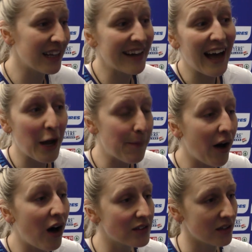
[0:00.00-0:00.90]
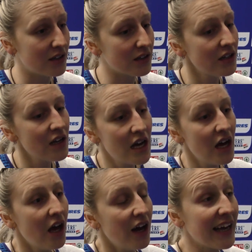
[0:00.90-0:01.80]
Clear high bars, and
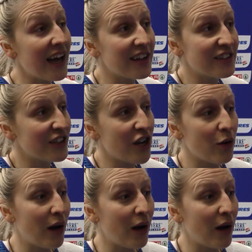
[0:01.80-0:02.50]
yeah, I don't know.